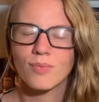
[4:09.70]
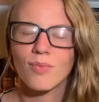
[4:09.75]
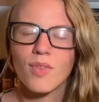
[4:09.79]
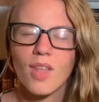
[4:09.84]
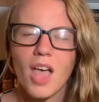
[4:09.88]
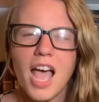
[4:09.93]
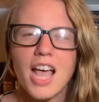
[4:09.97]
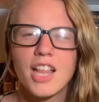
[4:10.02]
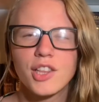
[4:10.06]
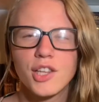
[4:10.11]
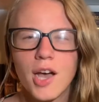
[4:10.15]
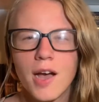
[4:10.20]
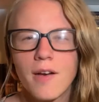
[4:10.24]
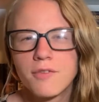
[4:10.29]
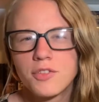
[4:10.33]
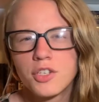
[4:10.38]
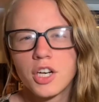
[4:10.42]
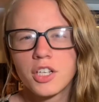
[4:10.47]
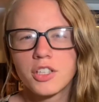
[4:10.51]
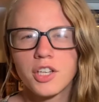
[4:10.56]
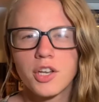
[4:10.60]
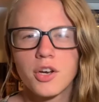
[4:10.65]
I loved
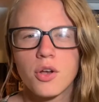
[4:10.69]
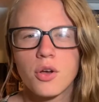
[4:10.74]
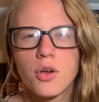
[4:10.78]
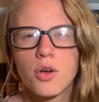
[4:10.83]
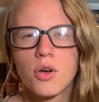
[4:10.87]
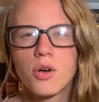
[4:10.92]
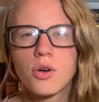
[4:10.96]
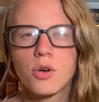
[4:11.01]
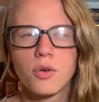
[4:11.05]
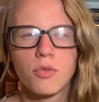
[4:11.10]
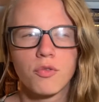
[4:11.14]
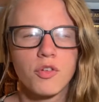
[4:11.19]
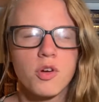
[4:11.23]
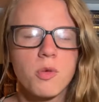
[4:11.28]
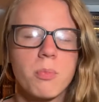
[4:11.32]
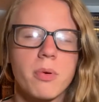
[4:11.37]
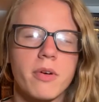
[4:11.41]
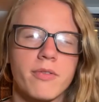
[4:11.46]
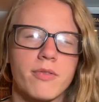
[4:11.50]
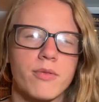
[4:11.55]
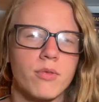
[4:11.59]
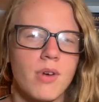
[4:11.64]
her little group
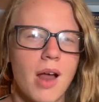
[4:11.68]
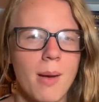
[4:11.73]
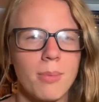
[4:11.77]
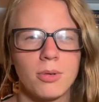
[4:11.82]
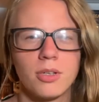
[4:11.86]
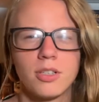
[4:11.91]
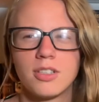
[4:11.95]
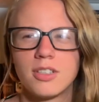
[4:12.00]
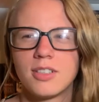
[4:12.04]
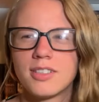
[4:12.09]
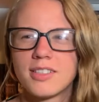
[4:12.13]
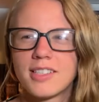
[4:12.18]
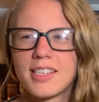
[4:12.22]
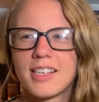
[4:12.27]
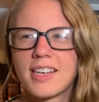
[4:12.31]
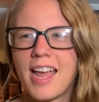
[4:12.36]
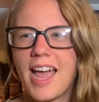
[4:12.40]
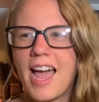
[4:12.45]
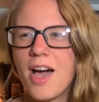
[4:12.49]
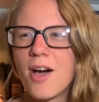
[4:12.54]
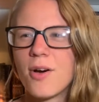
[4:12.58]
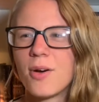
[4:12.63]
of rebels and
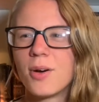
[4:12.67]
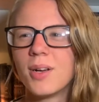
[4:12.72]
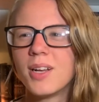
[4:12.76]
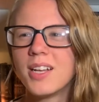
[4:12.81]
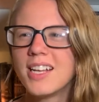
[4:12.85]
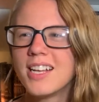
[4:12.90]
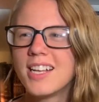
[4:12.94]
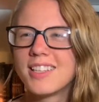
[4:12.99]
how